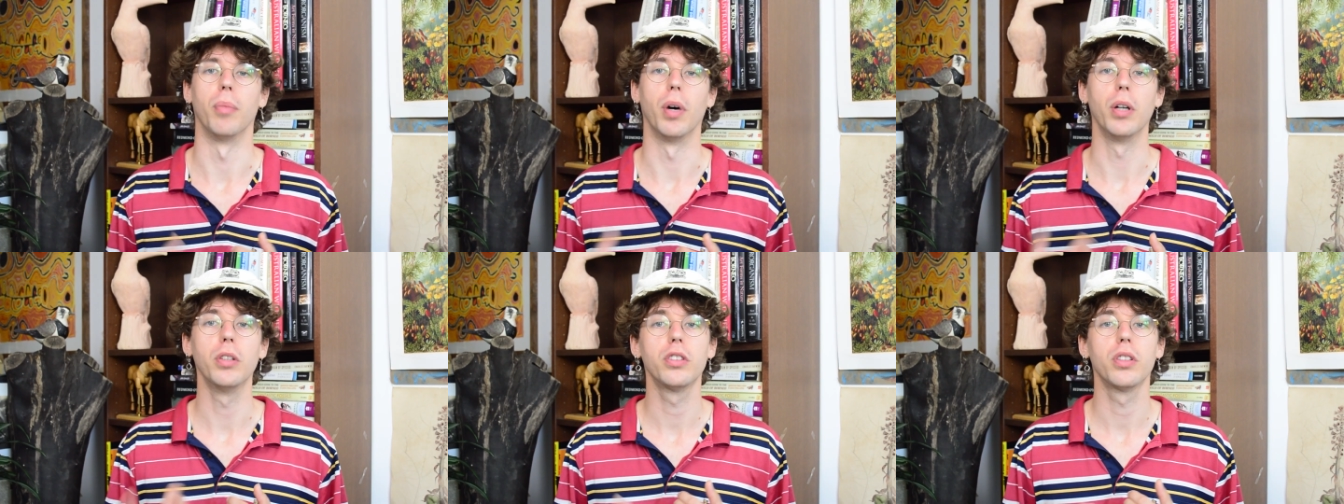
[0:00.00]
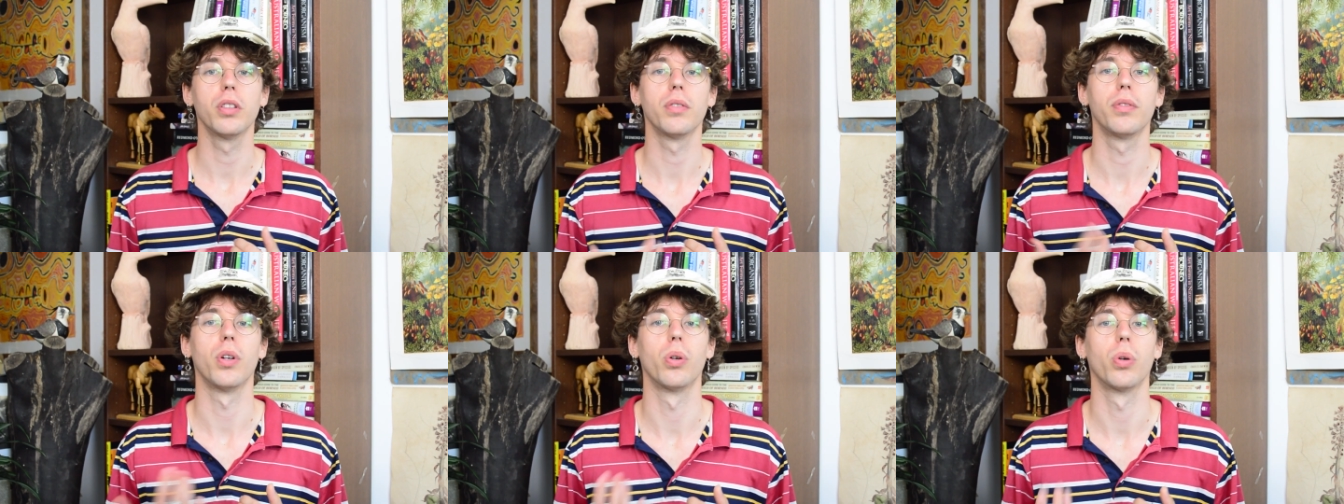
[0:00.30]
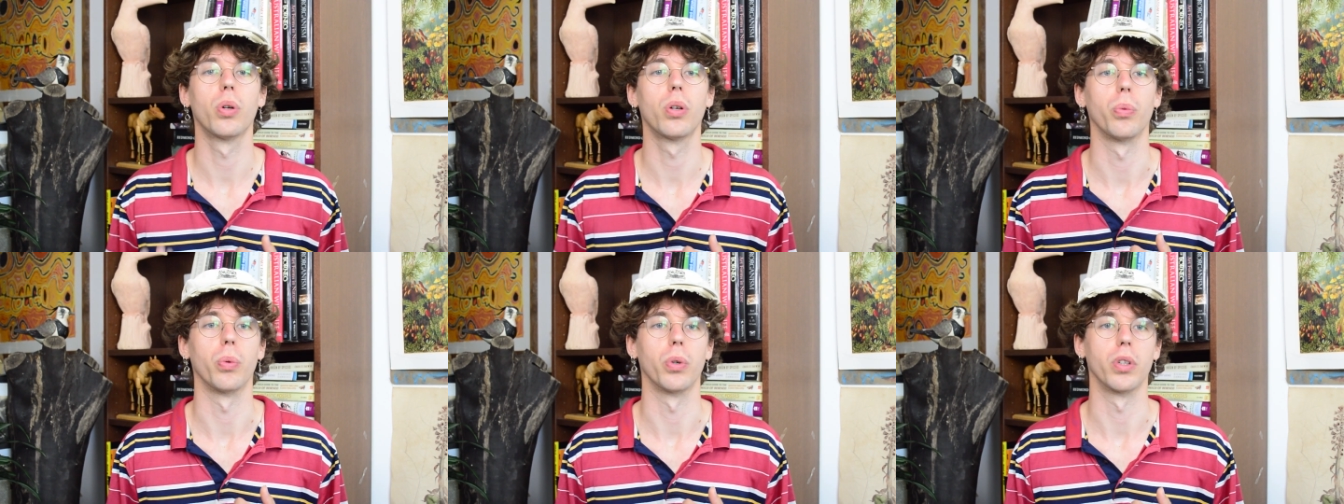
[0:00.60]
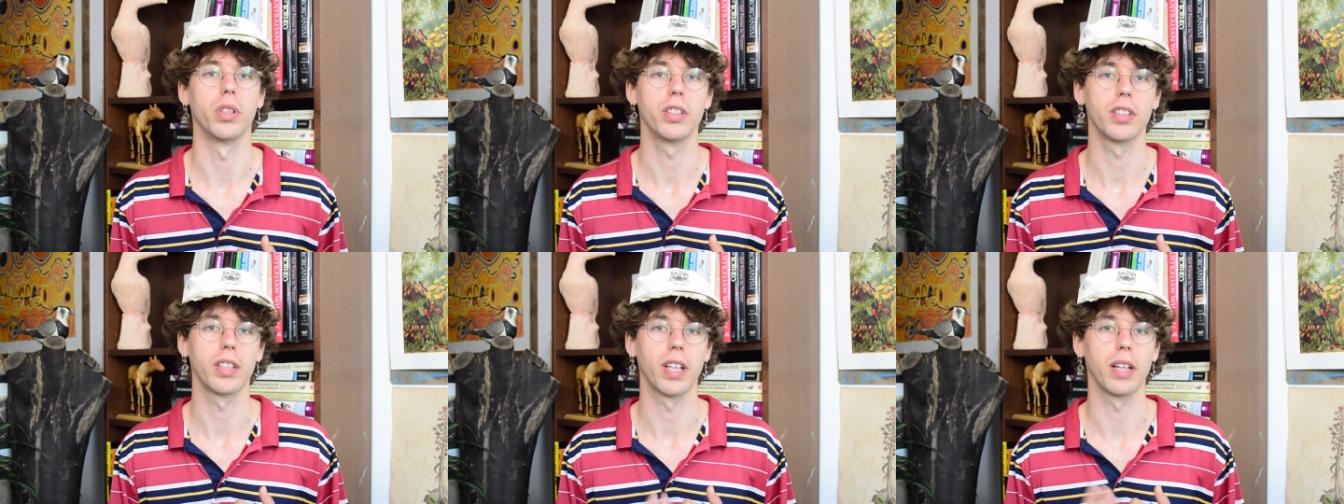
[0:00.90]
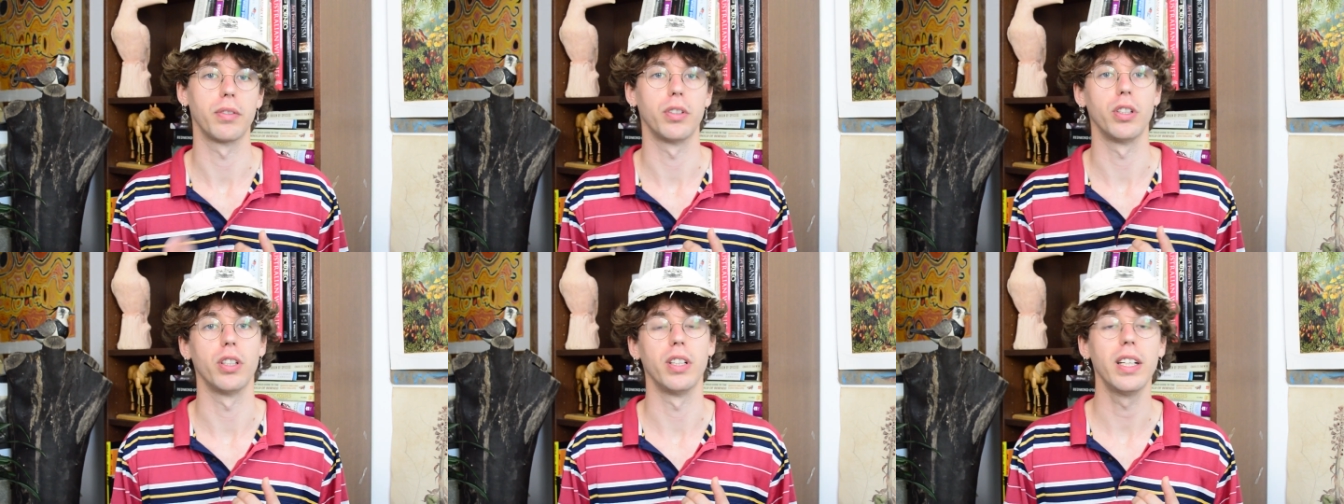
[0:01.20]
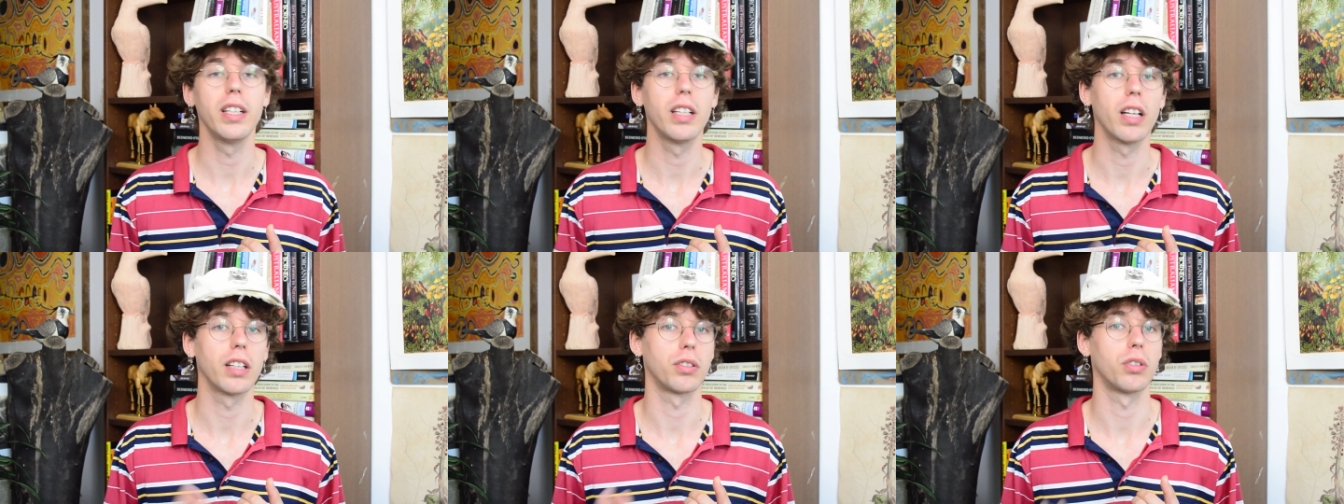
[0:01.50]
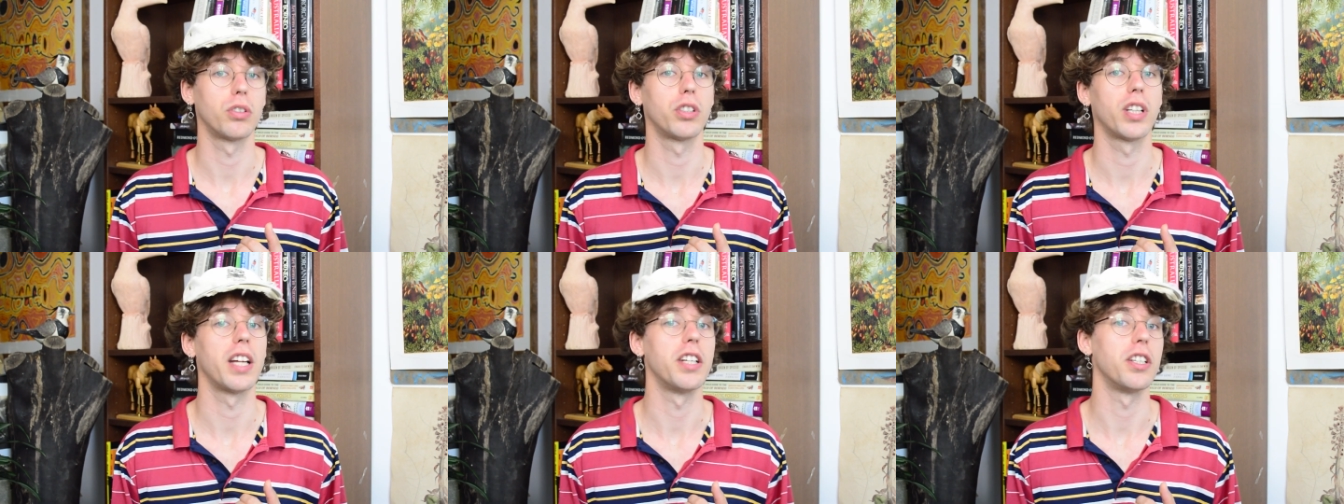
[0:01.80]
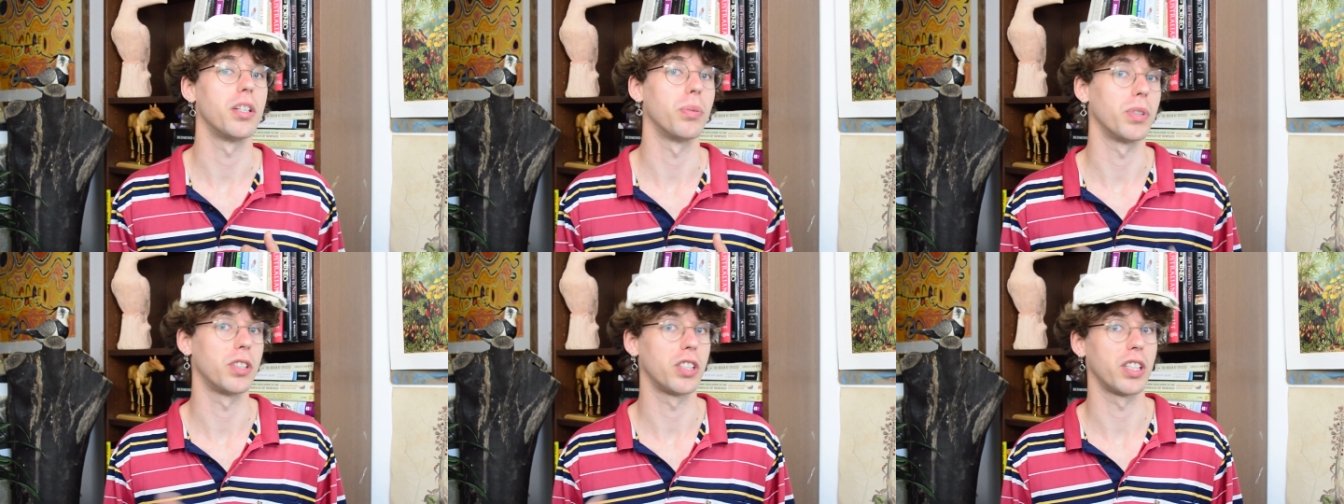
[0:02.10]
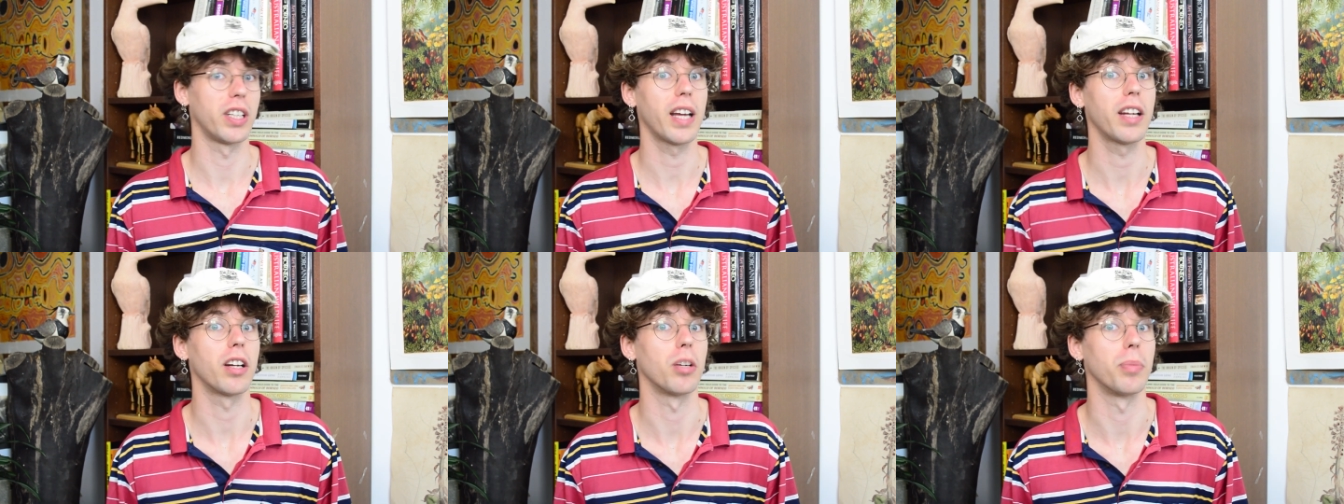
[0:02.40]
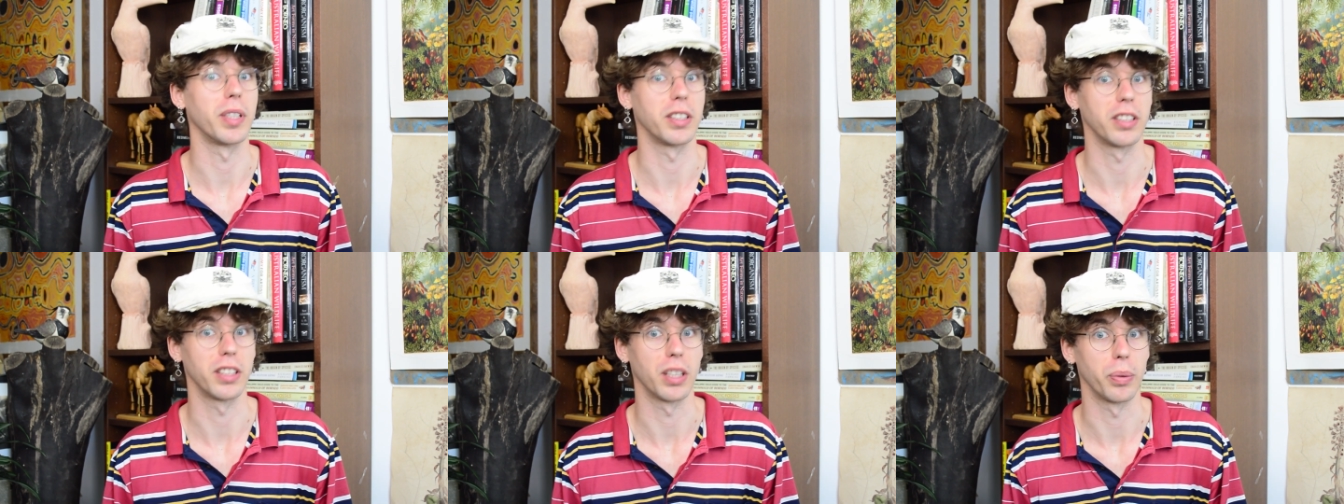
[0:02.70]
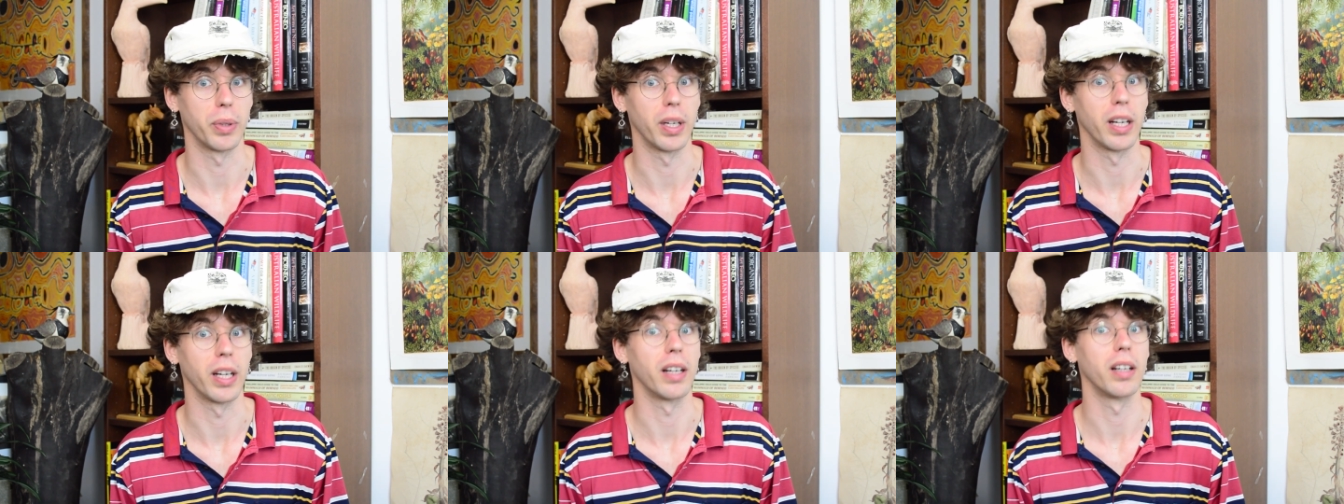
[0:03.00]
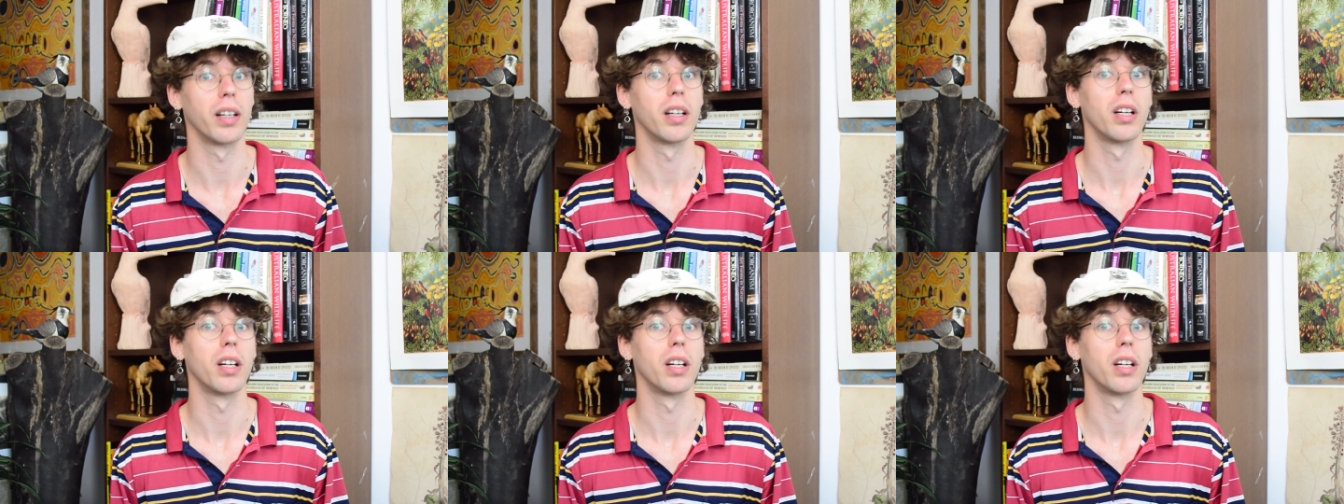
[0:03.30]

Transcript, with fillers: Most of the hornworts have a unique association with cyanobacteria,